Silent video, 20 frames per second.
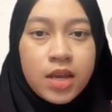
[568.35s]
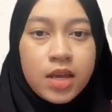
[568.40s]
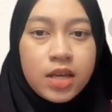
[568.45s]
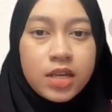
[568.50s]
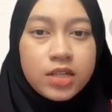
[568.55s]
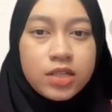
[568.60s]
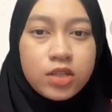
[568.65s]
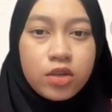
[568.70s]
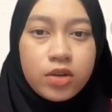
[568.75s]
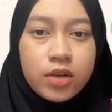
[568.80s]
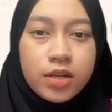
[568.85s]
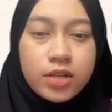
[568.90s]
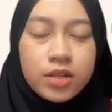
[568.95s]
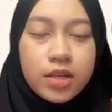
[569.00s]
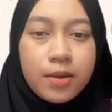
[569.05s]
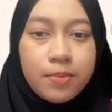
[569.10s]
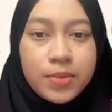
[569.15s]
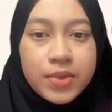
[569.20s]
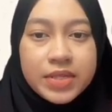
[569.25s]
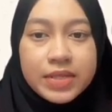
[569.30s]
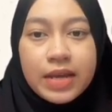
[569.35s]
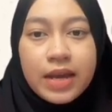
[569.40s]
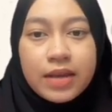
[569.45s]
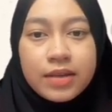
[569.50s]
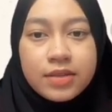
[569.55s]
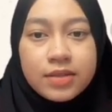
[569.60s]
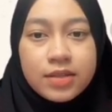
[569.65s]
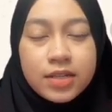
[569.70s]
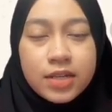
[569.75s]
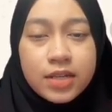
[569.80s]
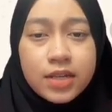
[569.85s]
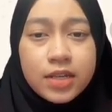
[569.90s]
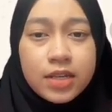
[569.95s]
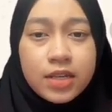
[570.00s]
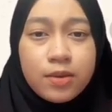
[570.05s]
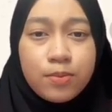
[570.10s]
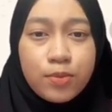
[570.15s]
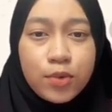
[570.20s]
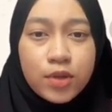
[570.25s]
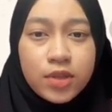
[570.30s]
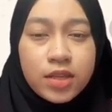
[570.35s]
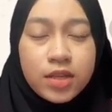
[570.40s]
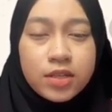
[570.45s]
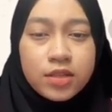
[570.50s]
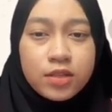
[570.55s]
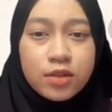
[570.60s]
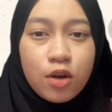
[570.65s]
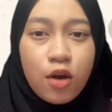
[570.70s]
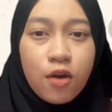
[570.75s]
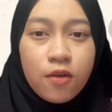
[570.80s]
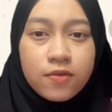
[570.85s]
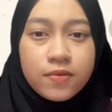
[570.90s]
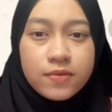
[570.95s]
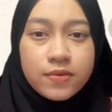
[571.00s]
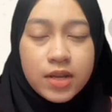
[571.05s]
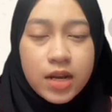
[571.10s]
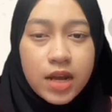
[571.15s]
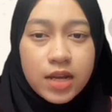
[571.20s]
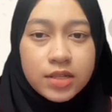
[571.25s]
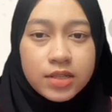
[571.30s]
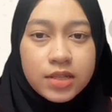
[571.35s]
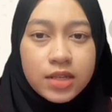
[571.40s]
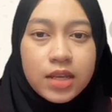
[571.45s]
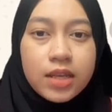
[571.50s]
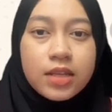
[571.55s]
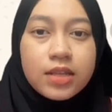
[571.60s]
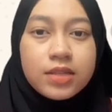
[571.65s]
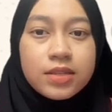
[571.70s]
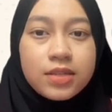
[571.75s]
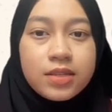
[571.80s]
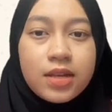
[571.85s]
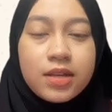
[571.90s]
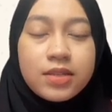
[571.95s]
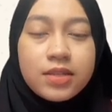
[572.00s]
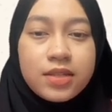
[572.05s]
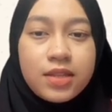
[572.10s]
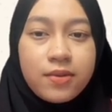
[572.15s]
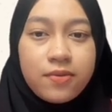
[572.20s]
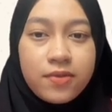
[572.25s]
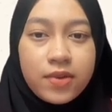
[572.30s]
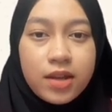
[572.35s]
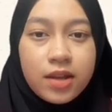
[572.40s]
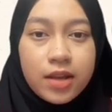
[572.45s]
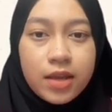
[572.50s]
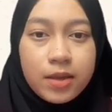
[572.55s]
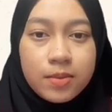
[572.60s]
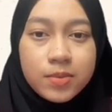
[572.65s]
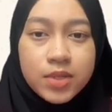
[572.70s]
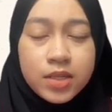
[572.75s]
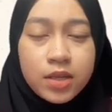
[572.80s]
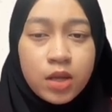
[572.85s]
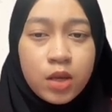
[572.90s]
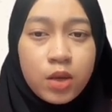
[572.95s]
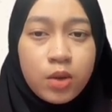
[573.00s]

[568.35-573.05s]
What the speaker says: Historians emphasize the importance of trust in scientific claims,